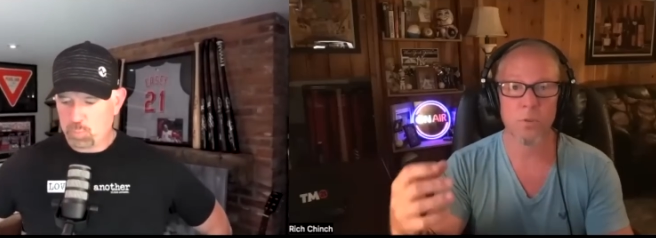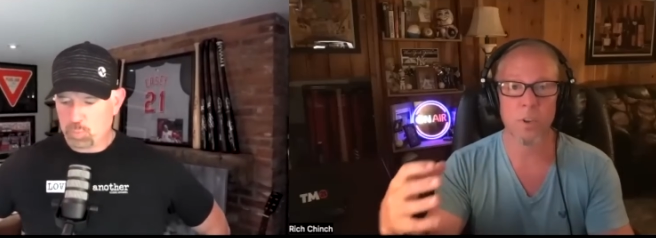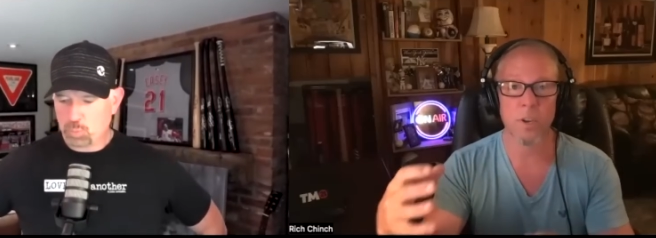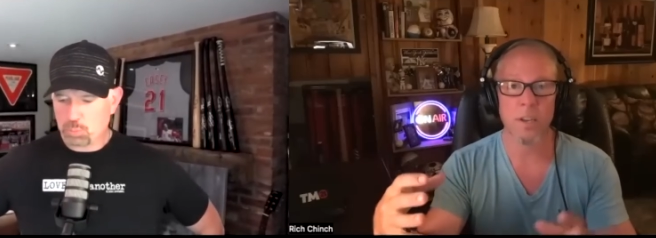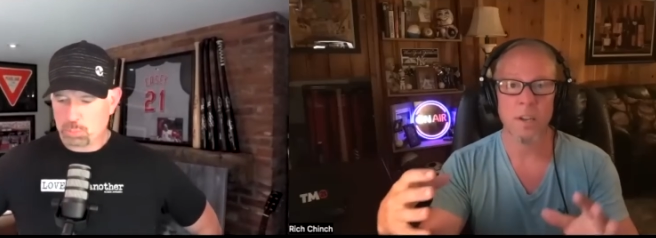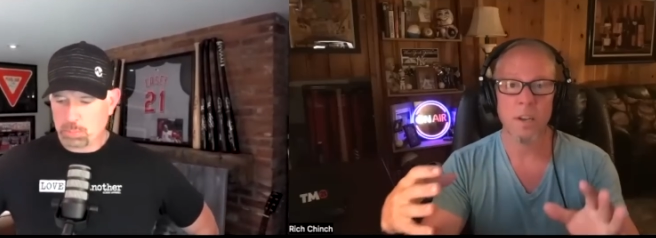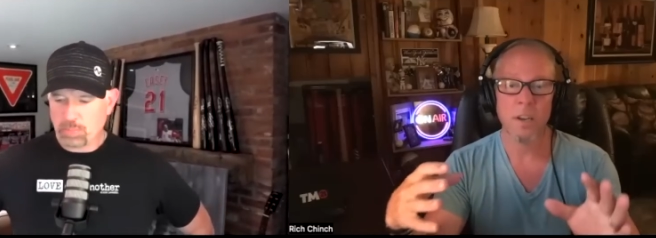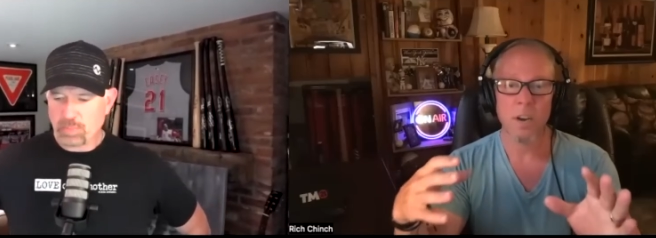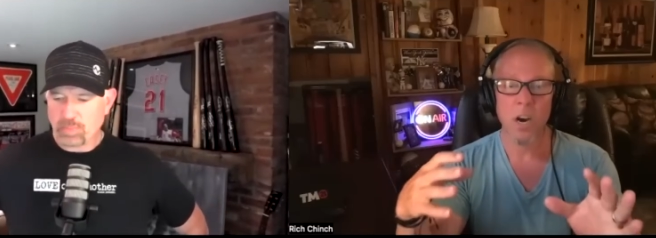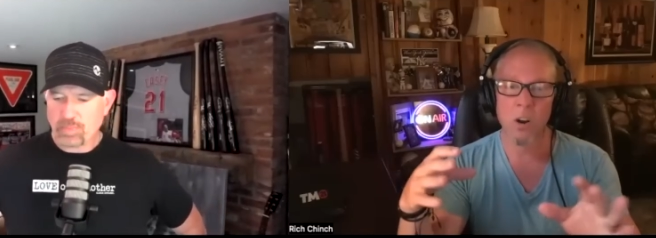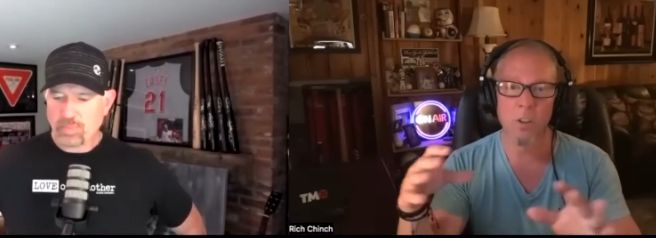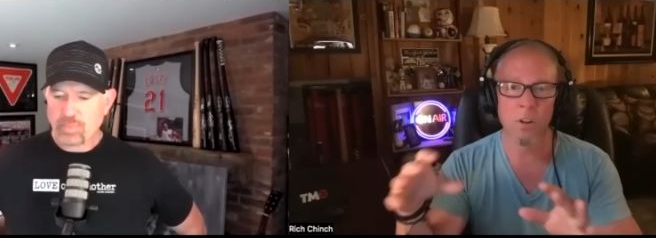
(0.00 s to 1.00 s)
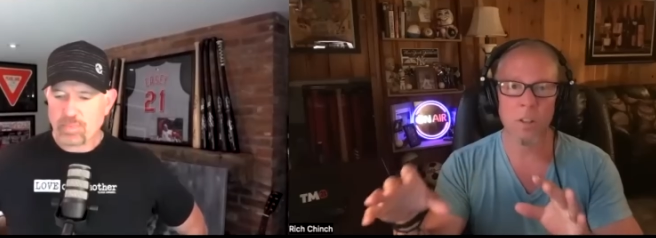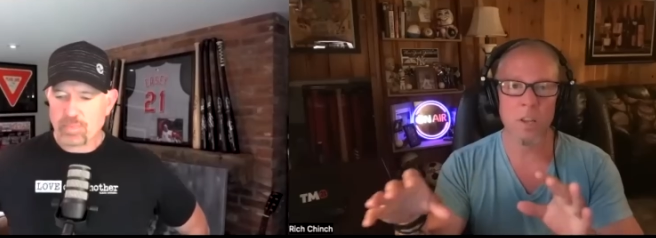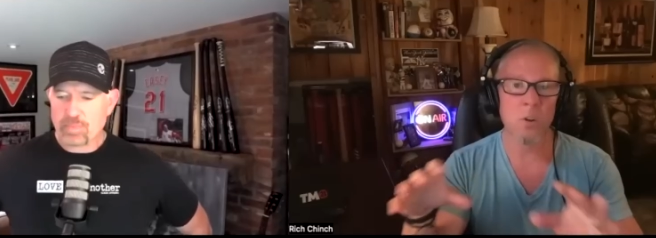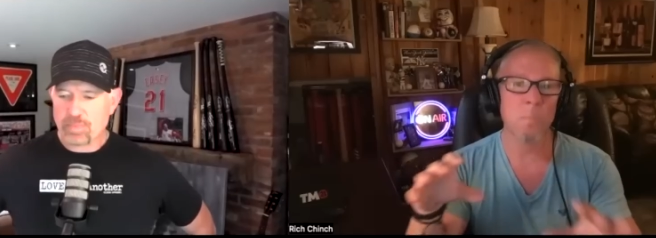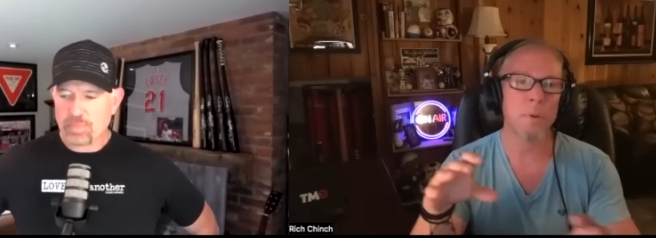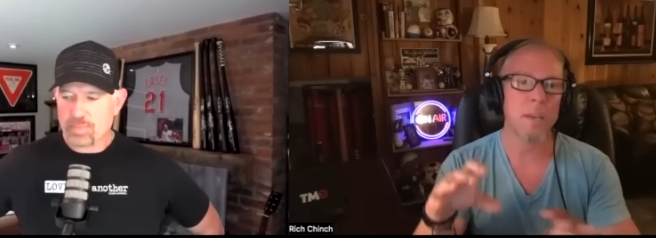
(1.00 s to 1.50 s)
Speaker 1: So, like, are there
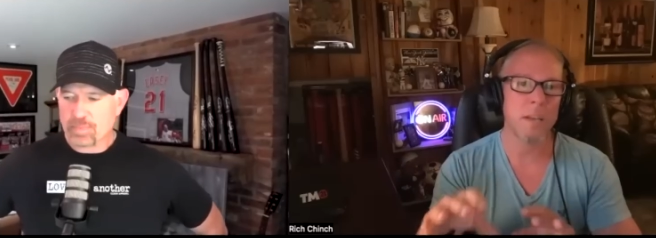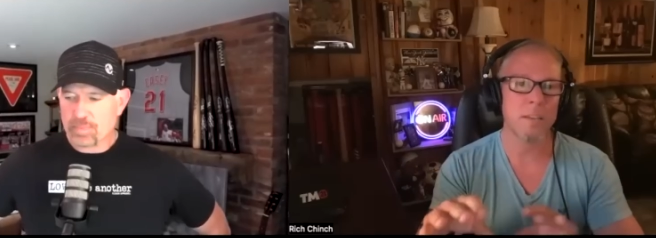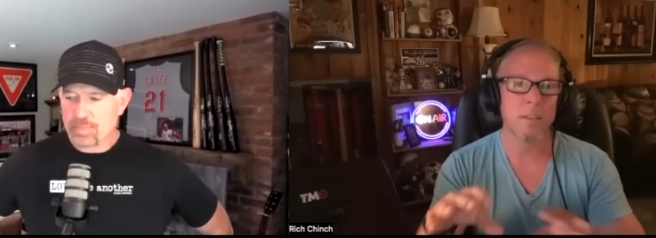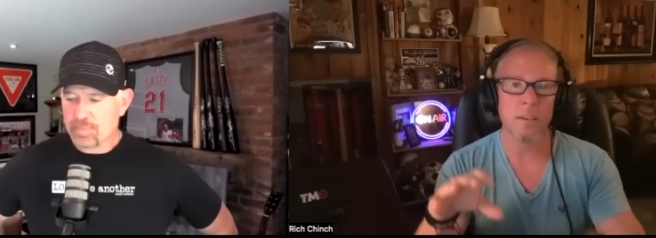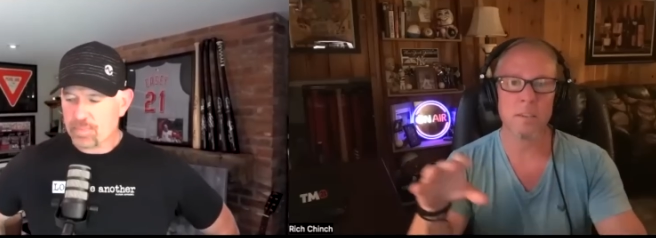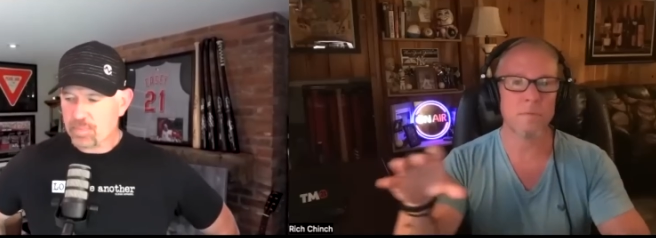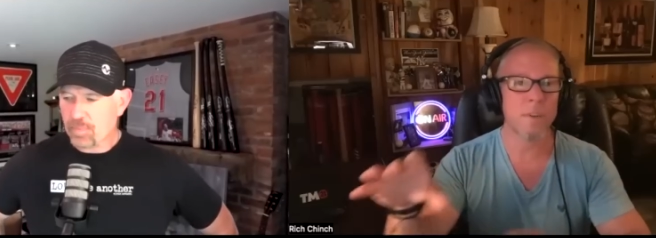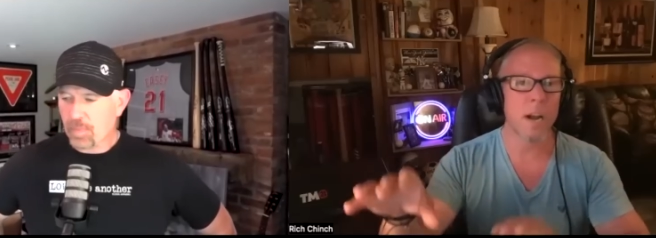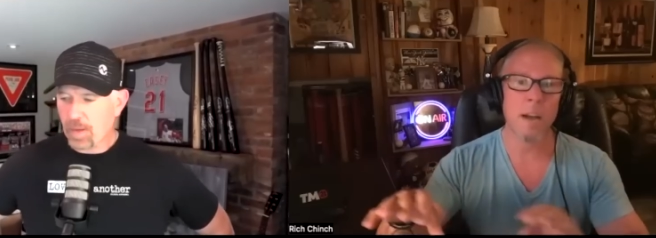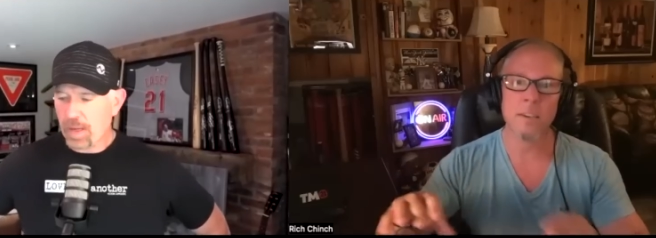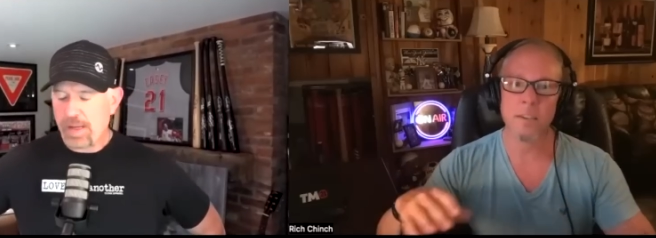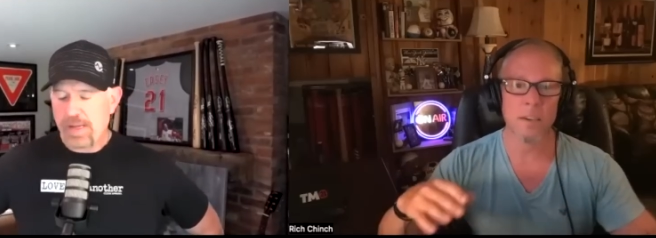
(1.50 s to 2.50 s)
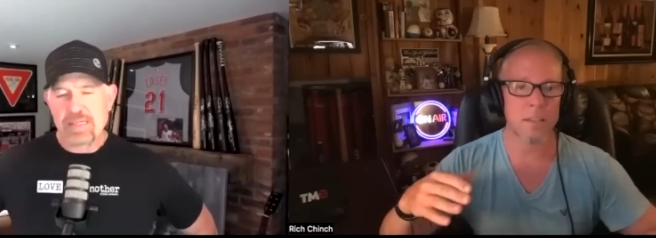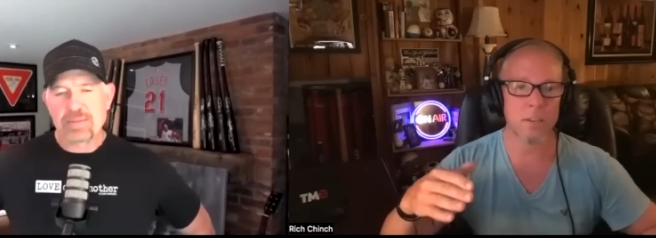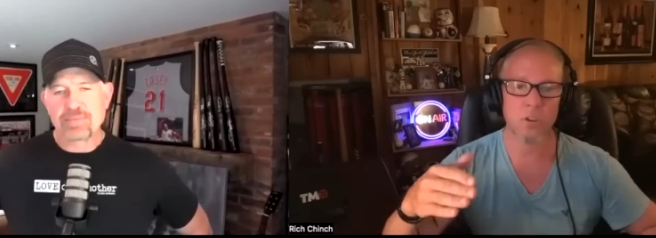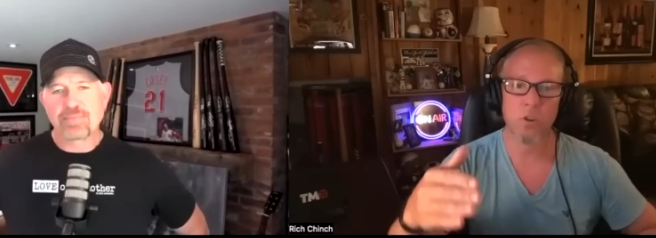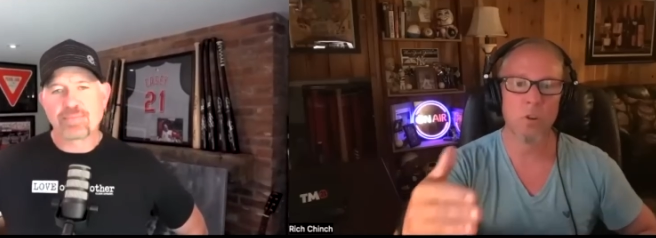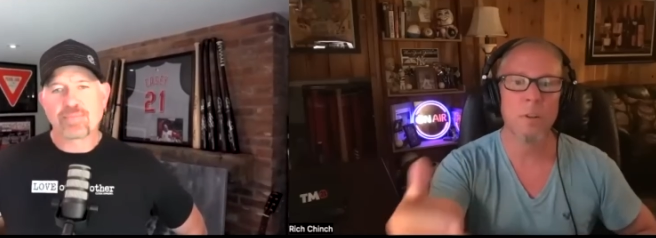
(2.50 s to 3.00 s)
little pieces of guys like the
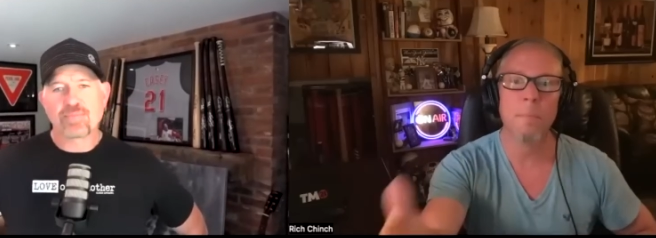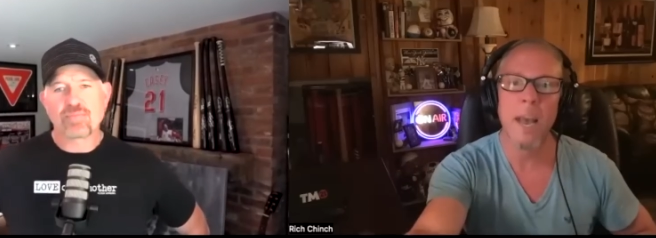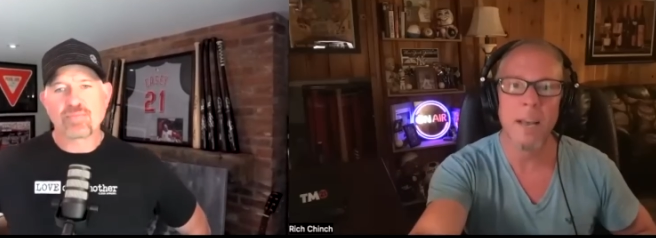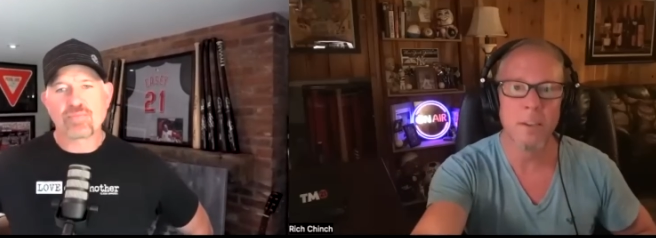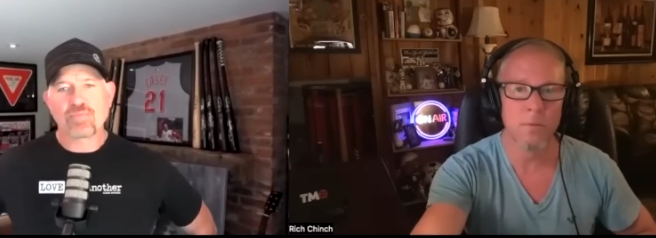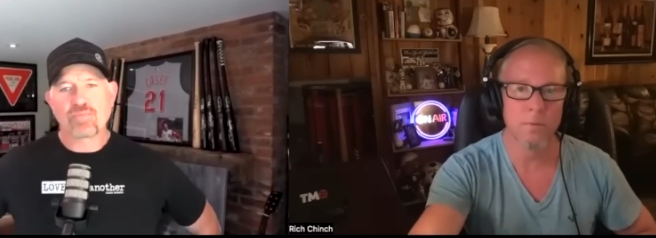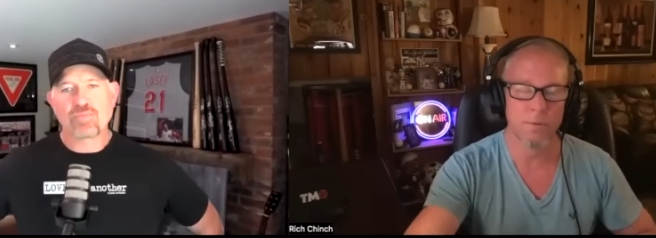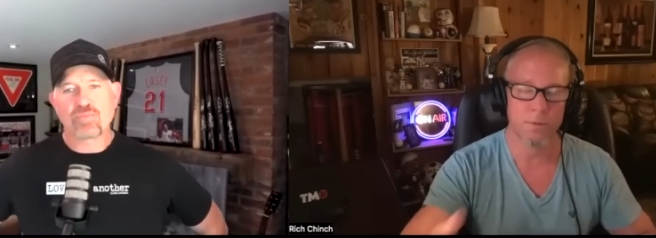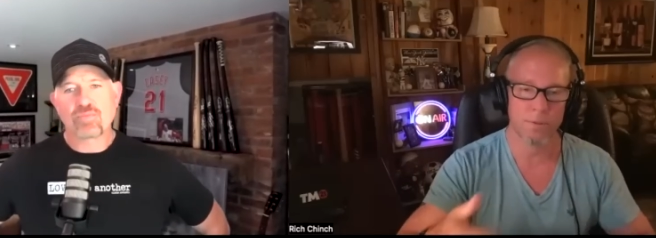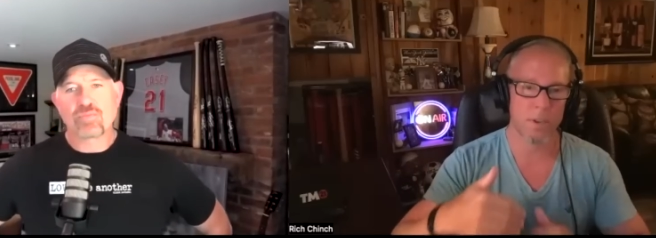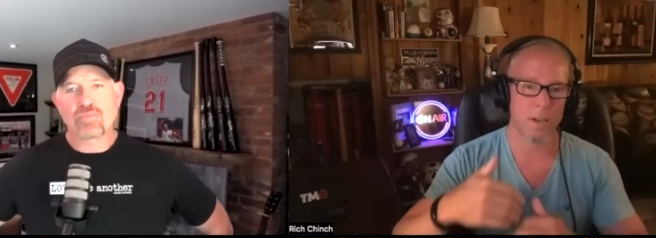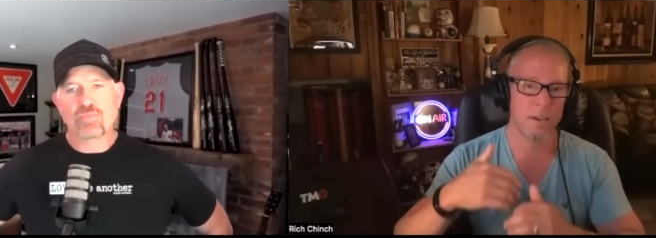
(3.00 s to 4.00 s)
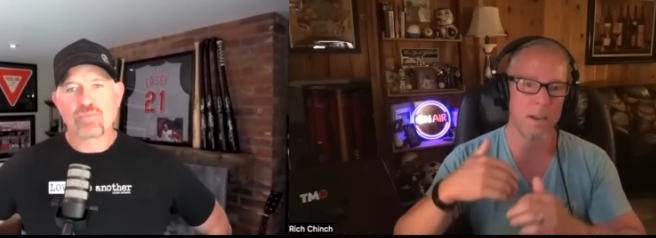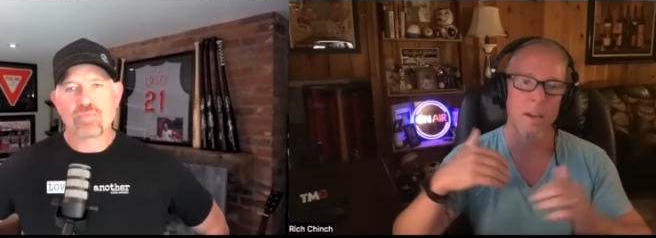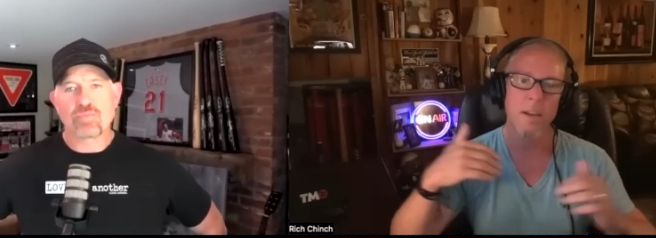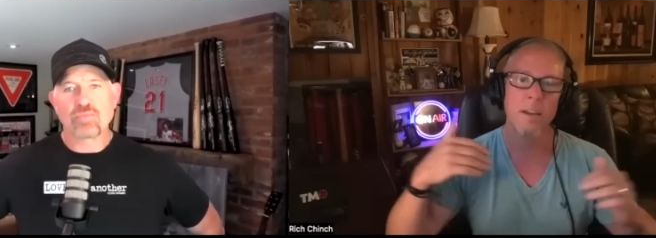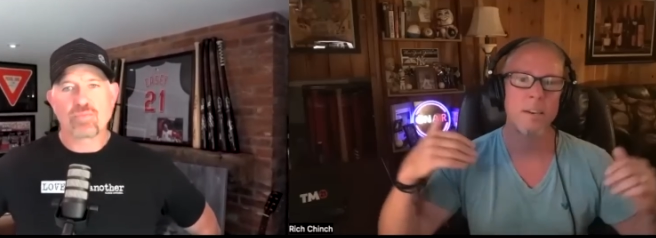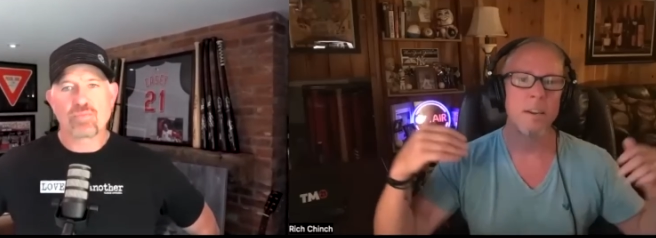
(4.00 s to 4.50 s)
Charlie Manuels
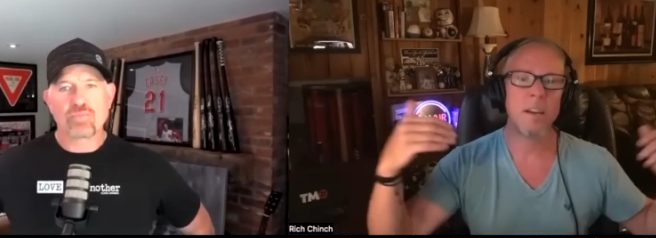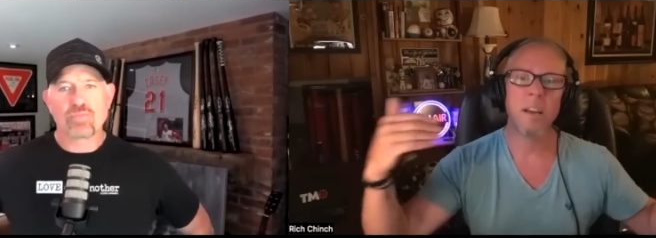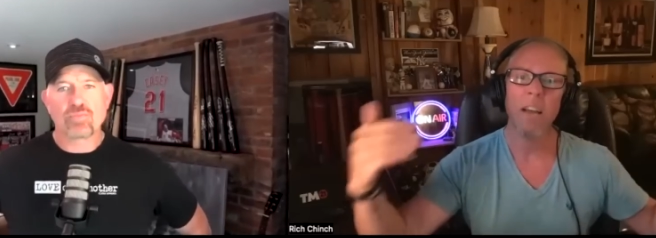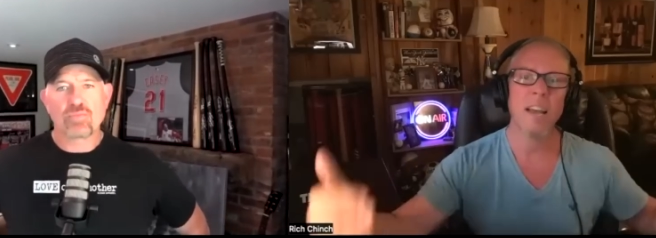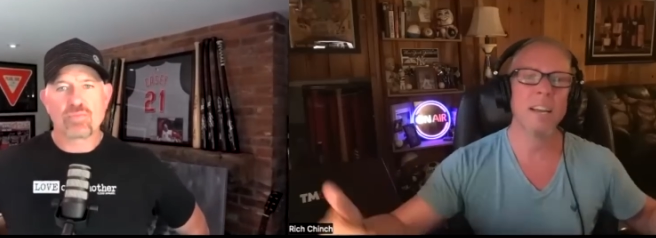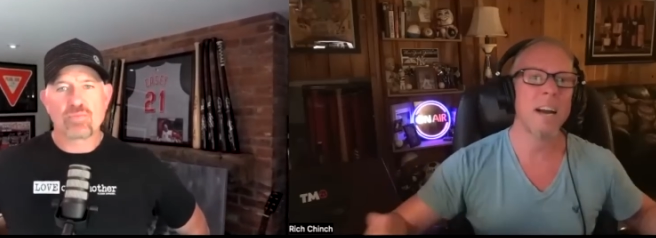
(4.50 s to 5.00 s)
and